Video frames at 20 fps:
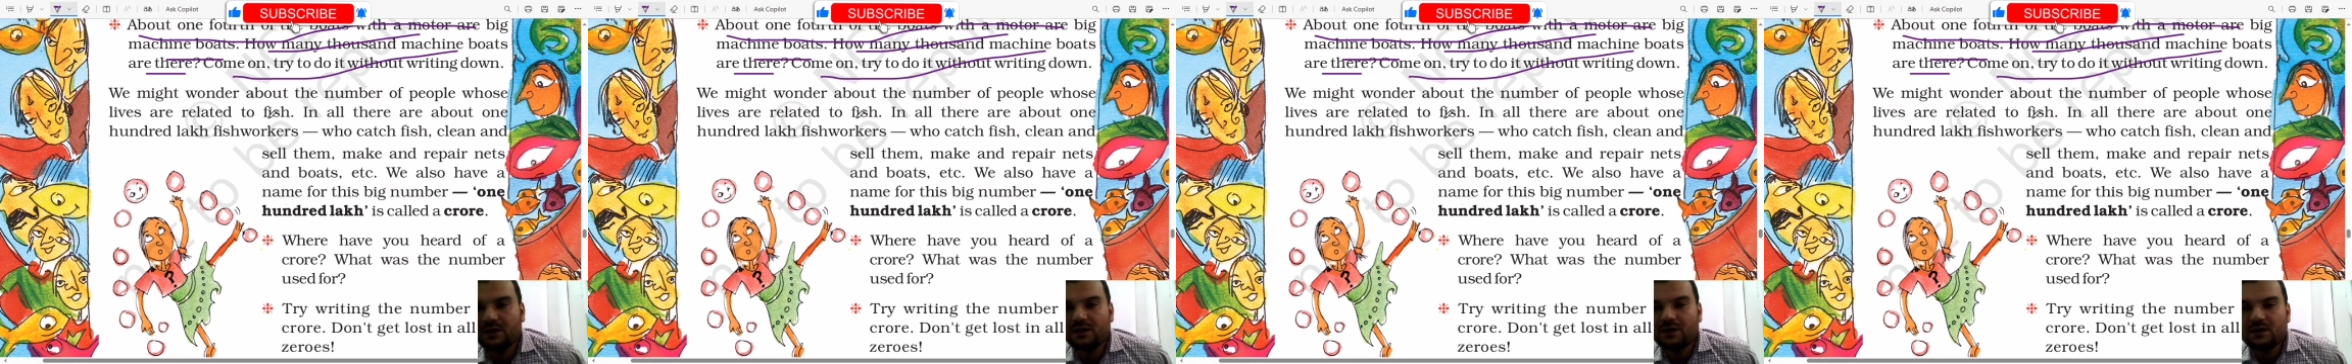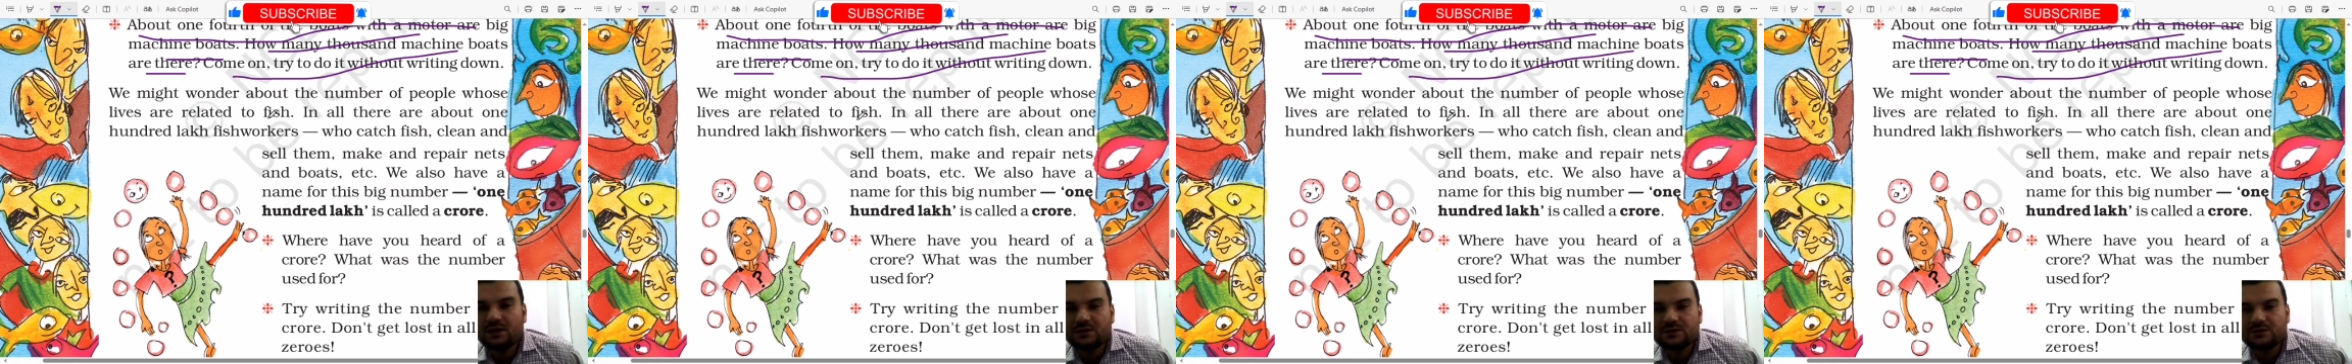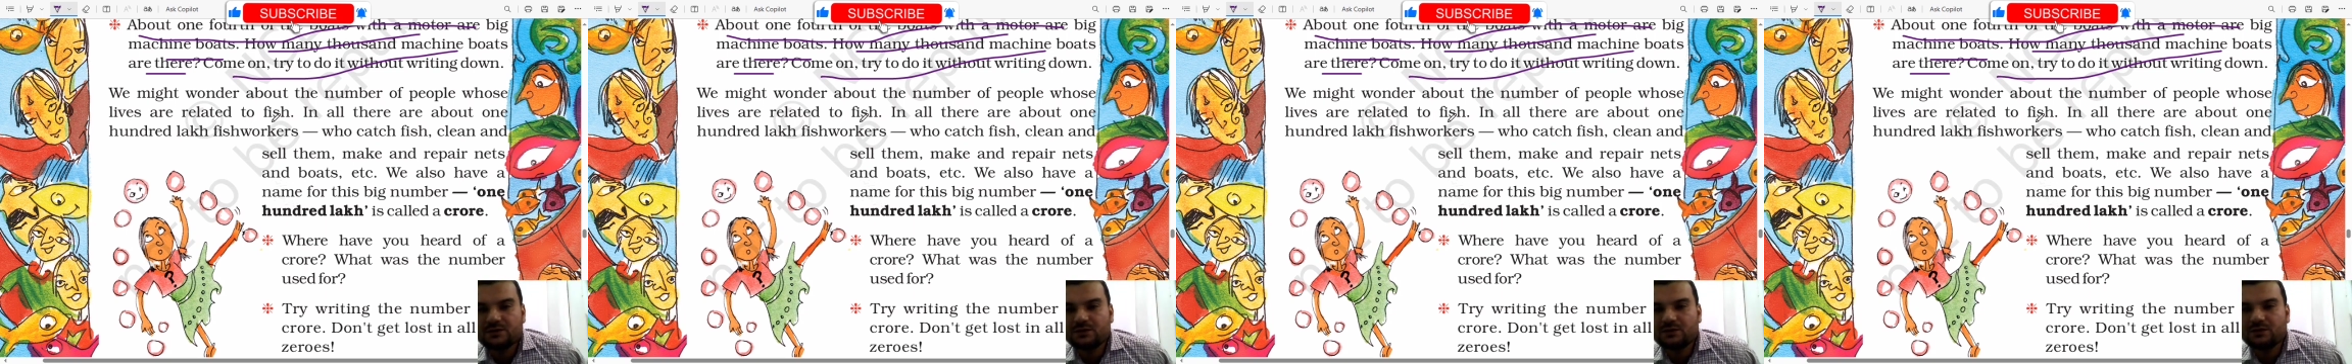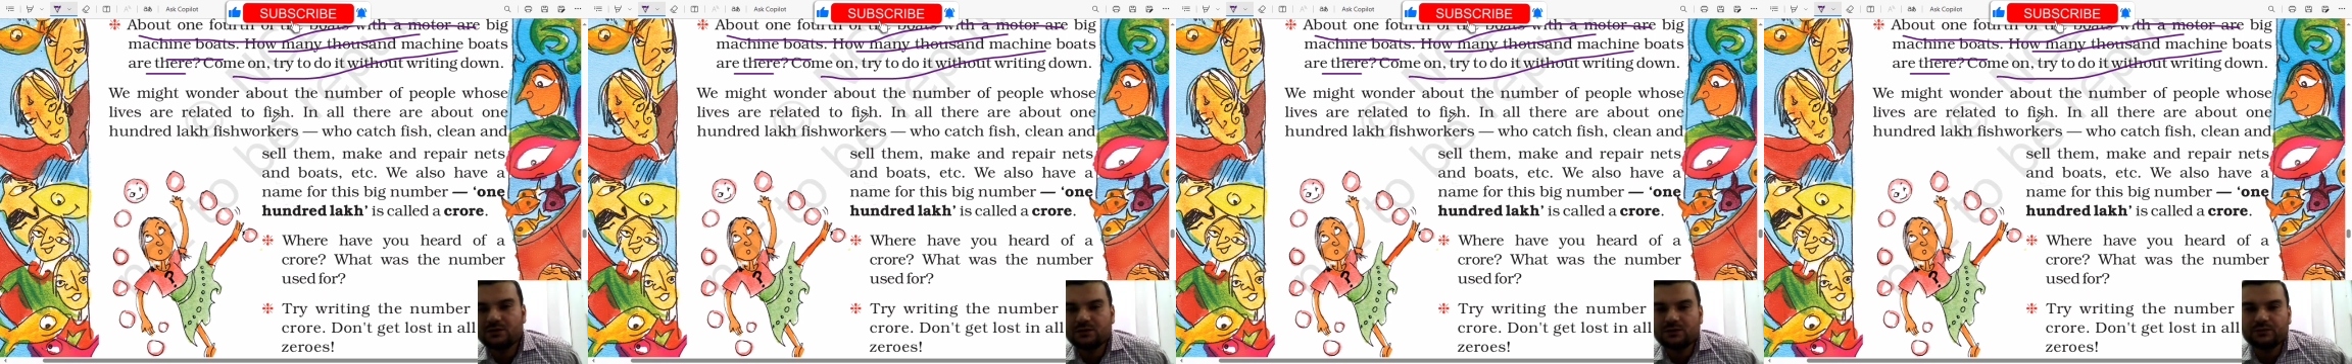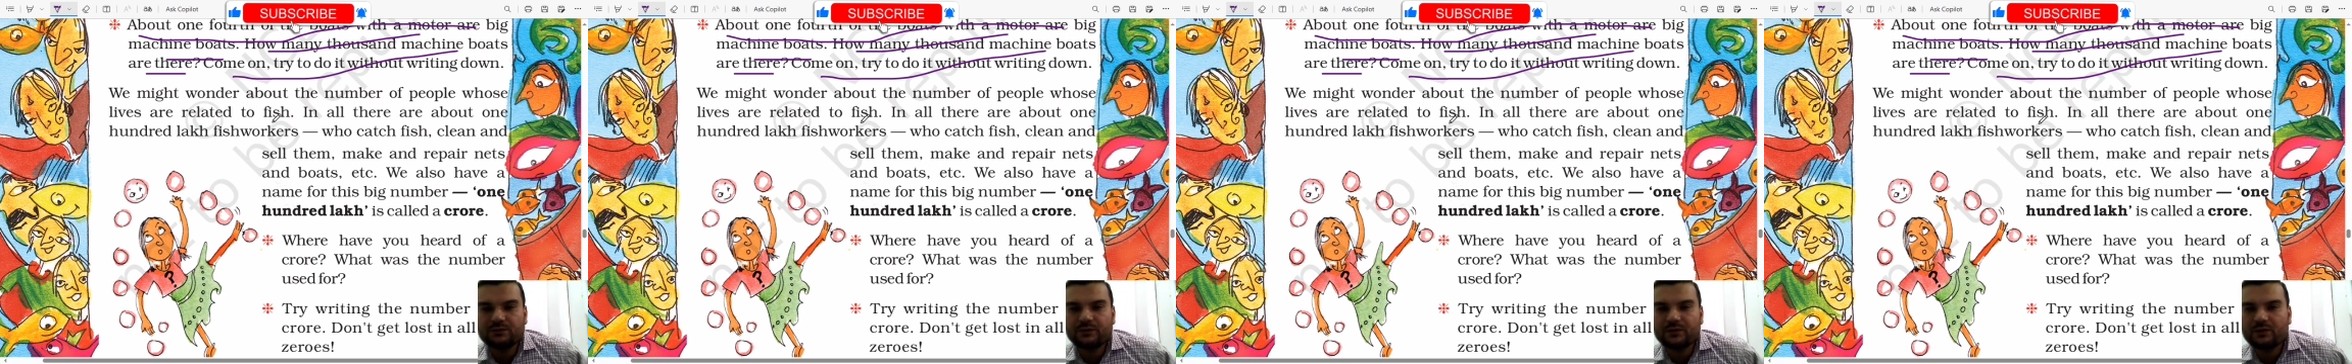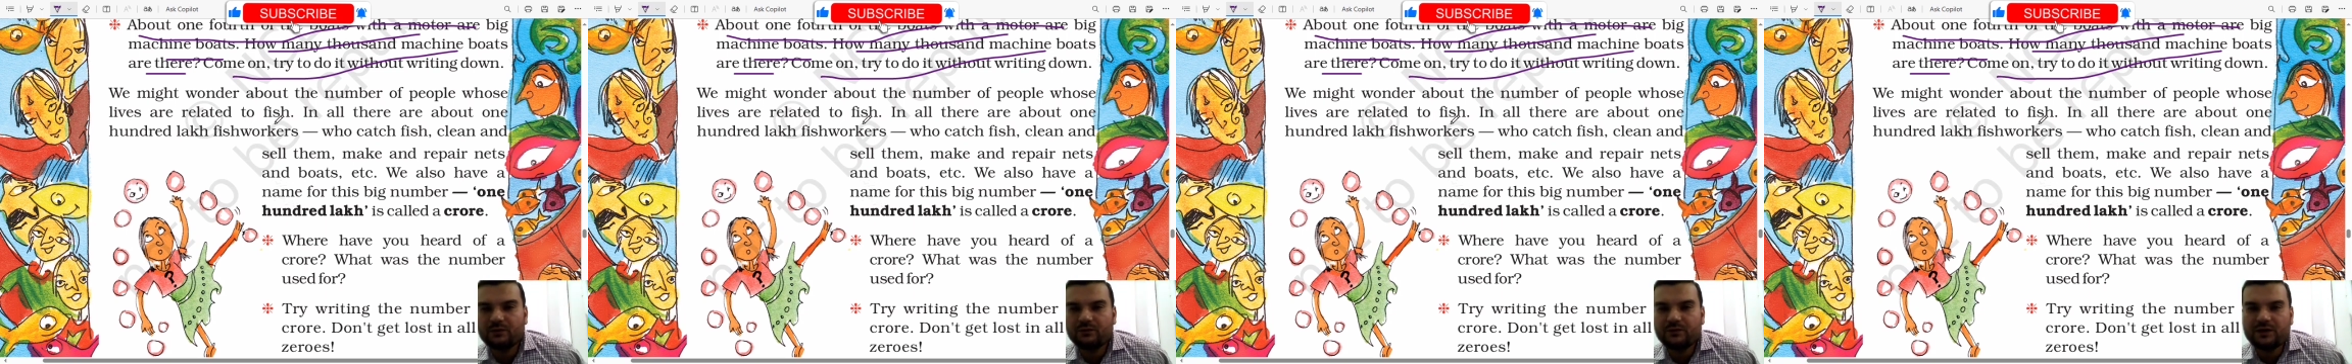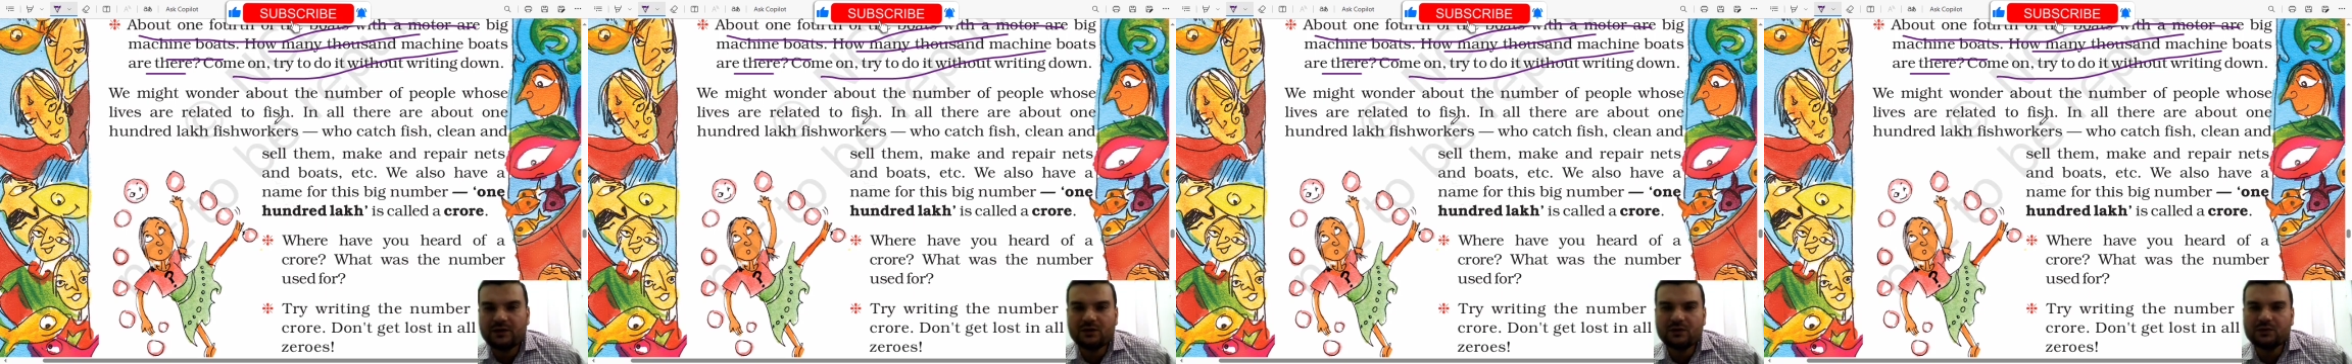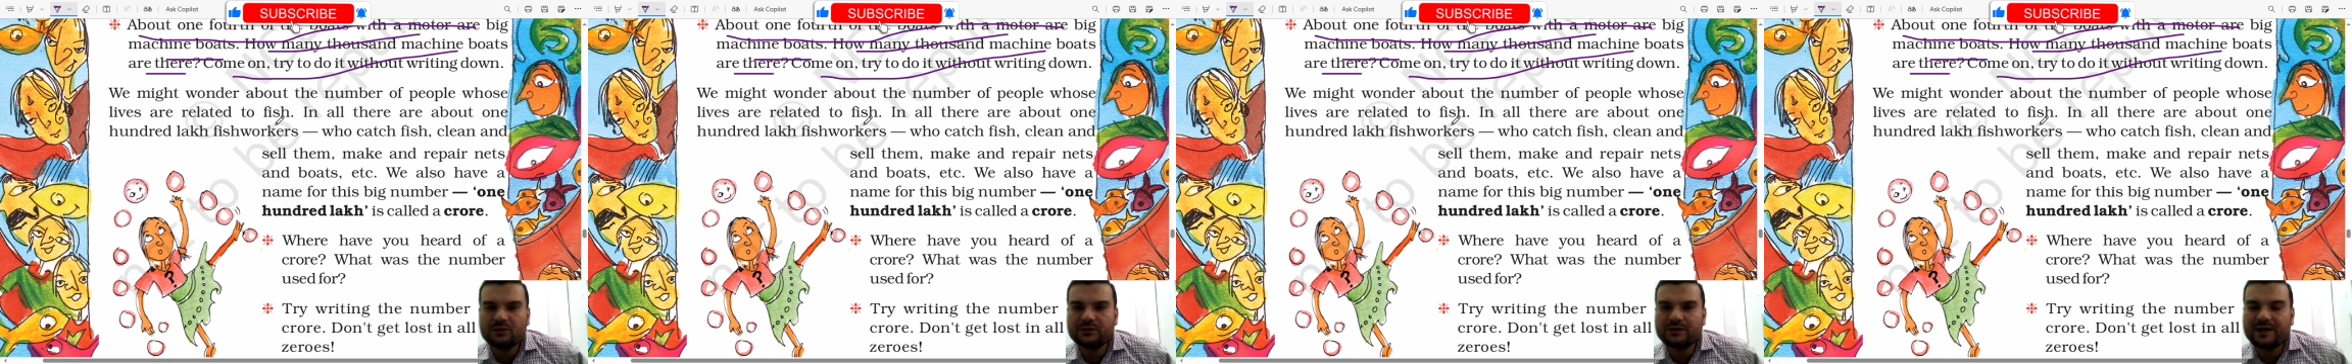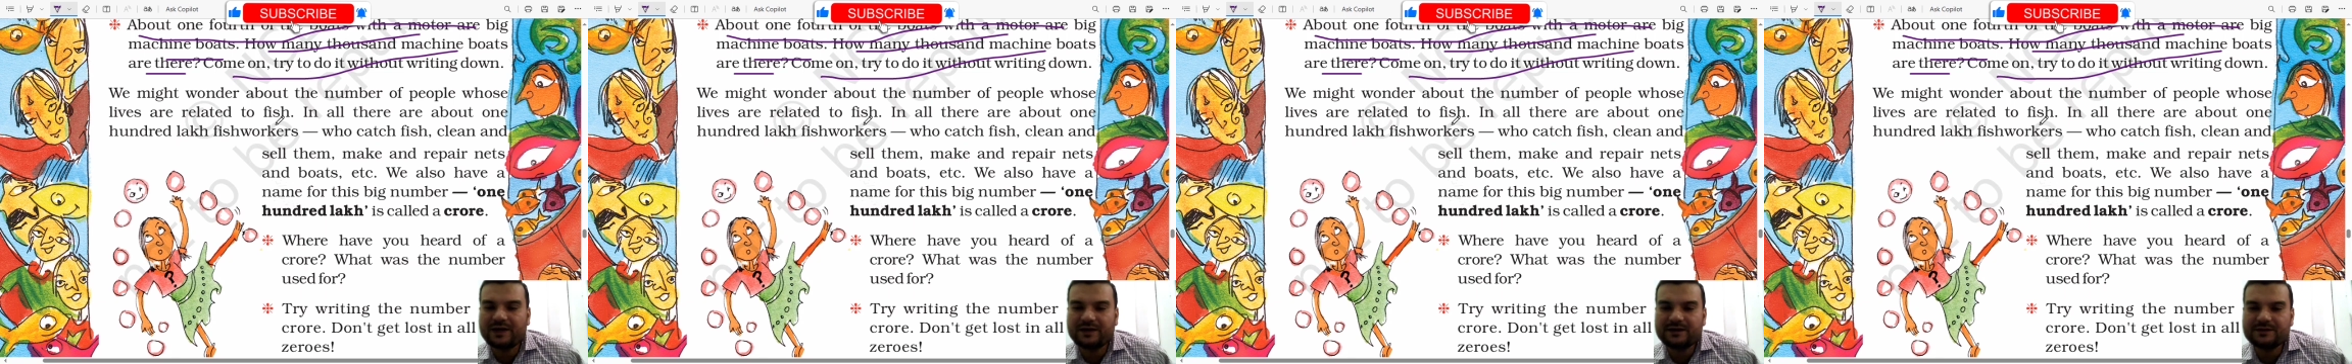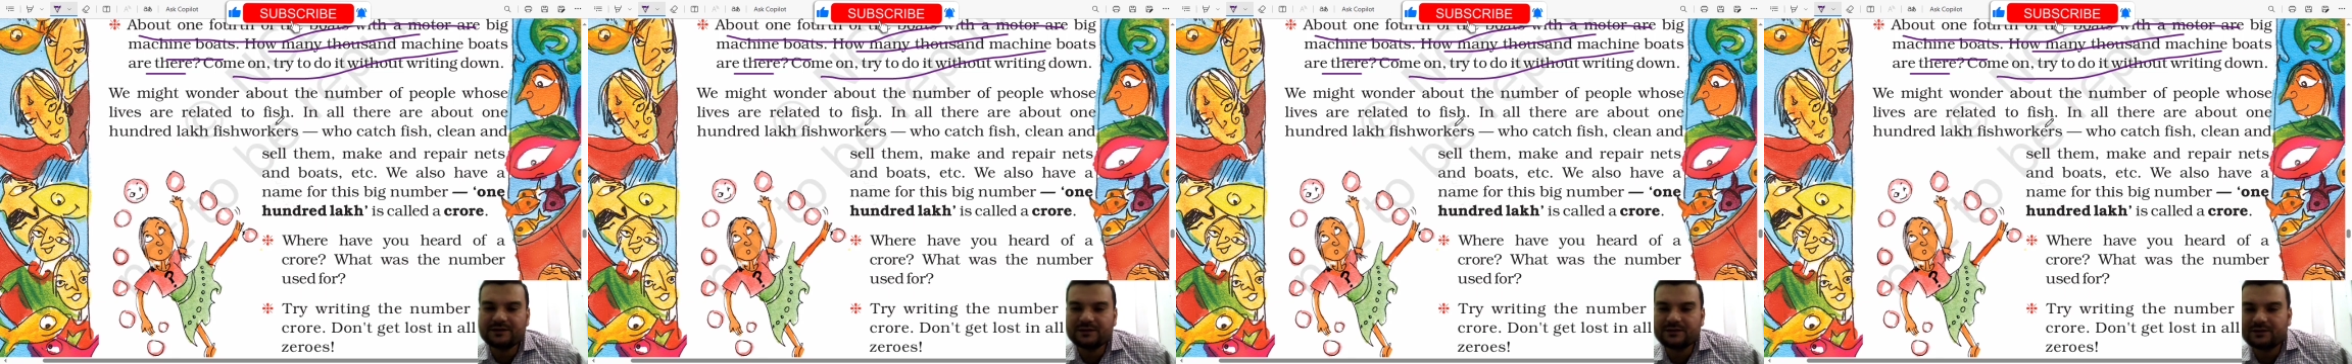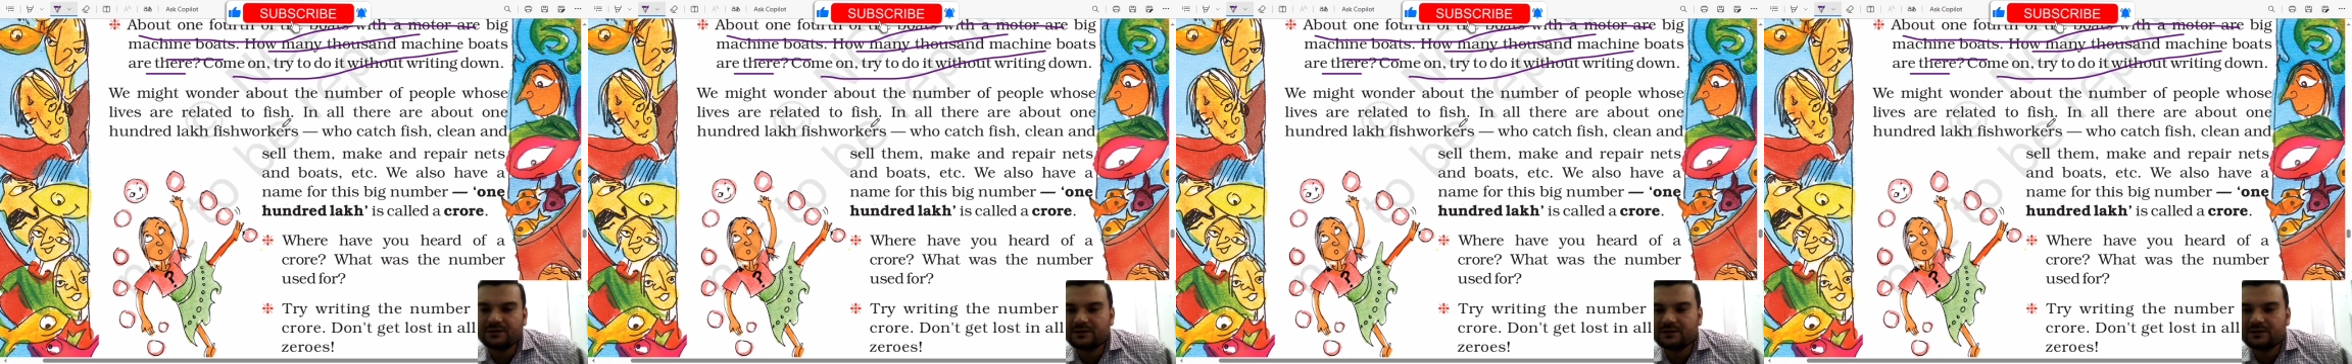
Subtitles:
so we know that